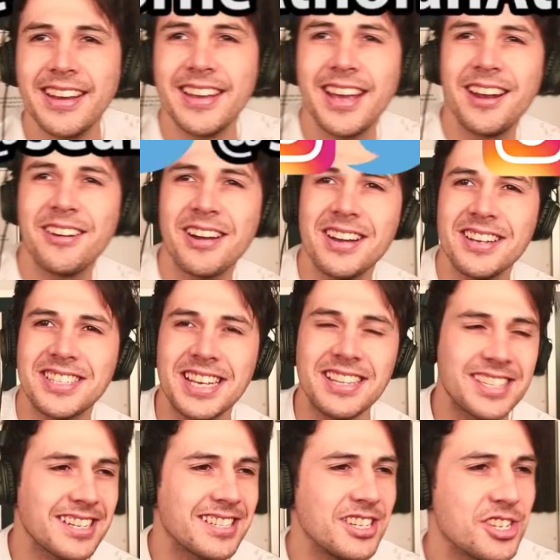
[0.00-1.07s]
Hello guys,
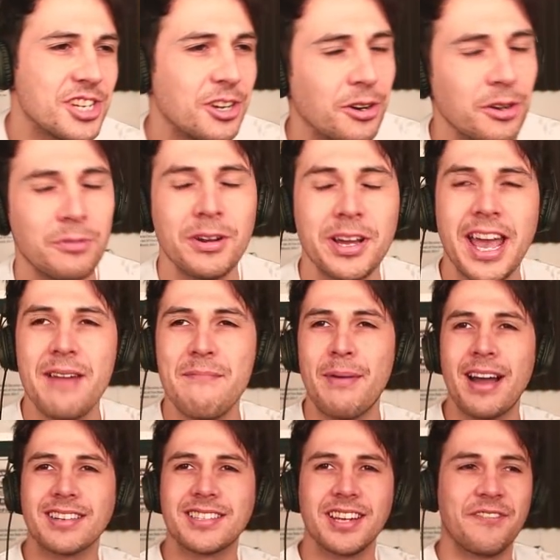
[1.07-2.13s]
760 Sean. We're getting
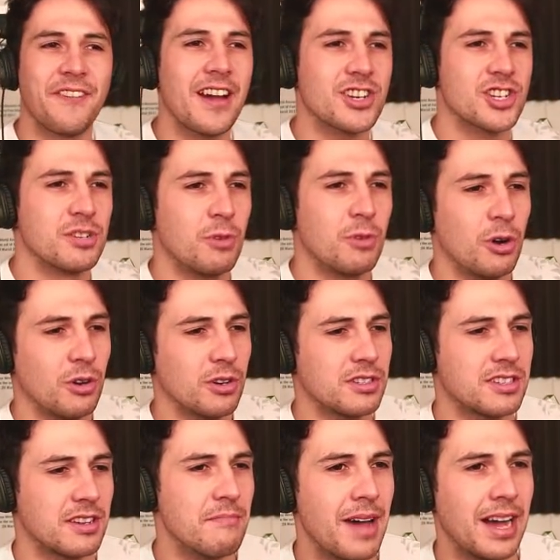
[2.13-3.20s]
back to the Faction
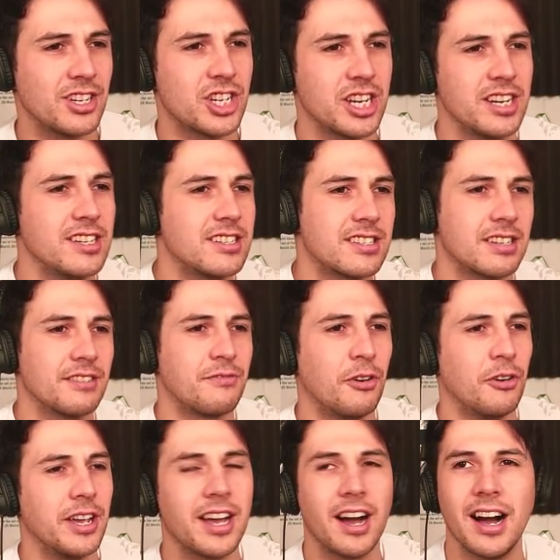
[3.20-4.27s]
Wars matches
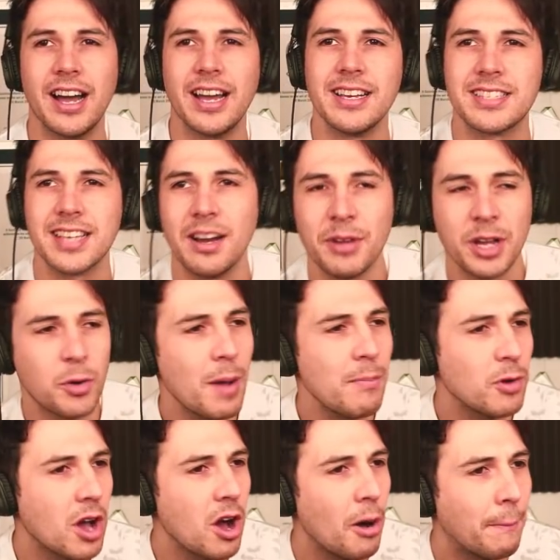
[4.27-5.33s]
for you guys with
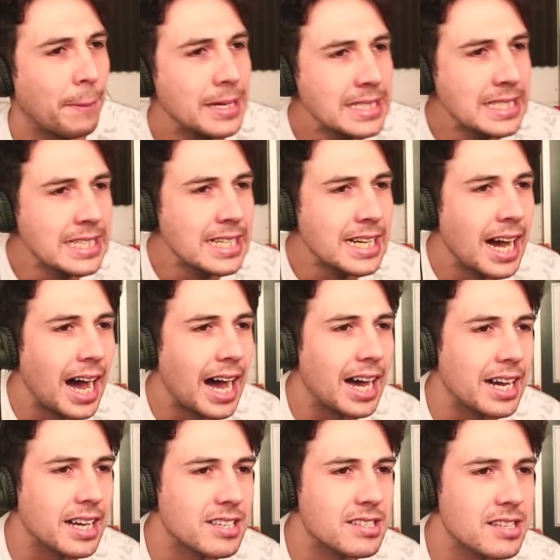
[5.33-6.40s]
Kwebbelkop,
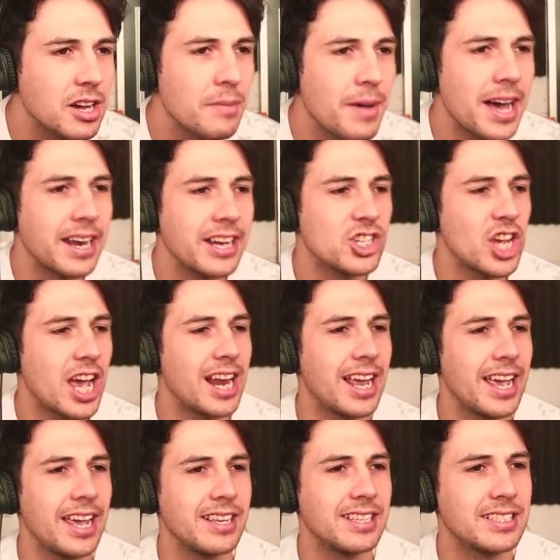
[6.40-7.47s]
Slogoman and
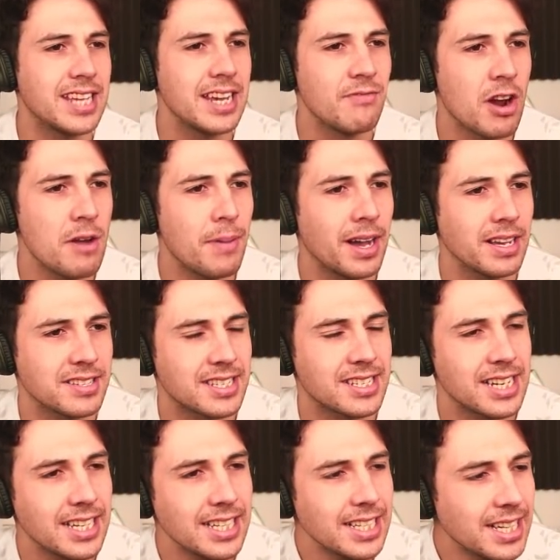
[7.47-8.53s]
Jelly, Team
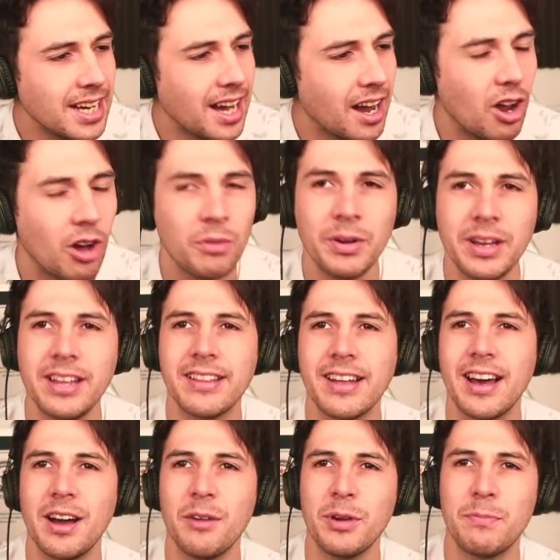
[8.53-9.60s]
Robust, along with
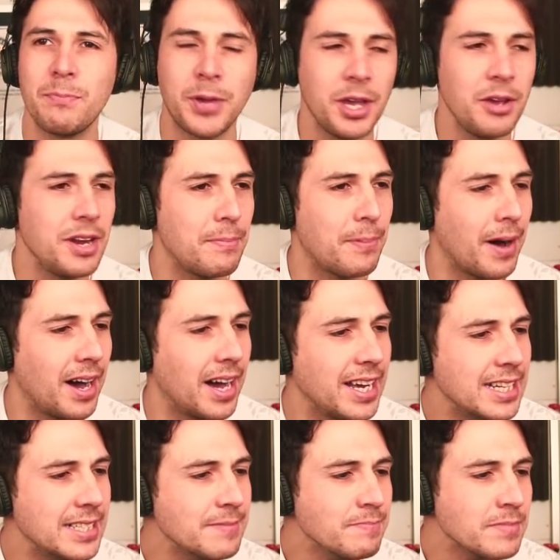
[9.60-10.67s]

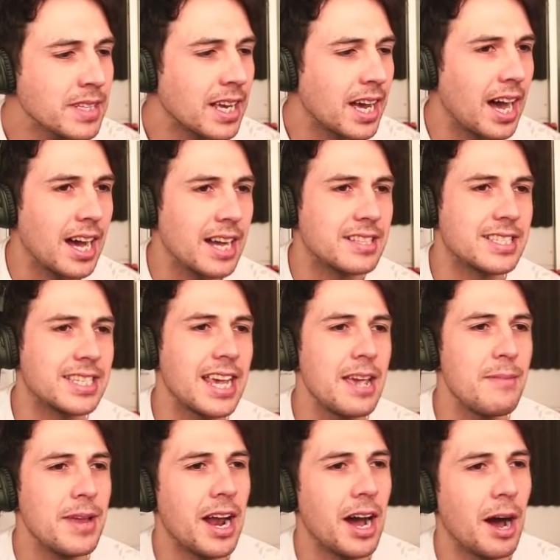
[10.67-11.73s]
Pewdiepie, teaming